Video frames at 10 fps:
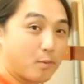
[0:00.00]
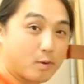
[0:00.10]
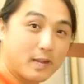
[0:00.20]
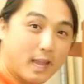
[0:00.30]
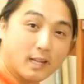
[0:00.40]
I
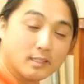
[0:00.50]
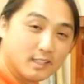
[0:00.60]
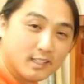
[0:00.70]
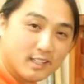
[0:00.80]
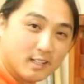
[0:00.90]
broke my hand.
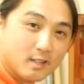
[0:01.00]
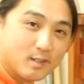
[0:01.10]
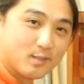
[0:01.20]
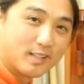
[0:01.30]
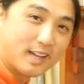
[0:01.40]

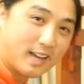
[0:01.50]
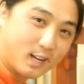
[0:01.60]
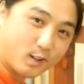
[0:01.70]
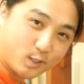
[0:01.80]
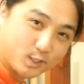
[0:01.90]

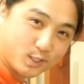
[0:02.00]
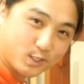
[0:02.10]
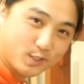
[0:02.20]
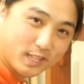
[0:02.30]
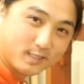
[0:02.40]
I don't want you to
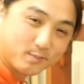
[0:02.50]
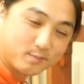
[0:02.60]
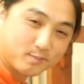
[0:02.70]
do that.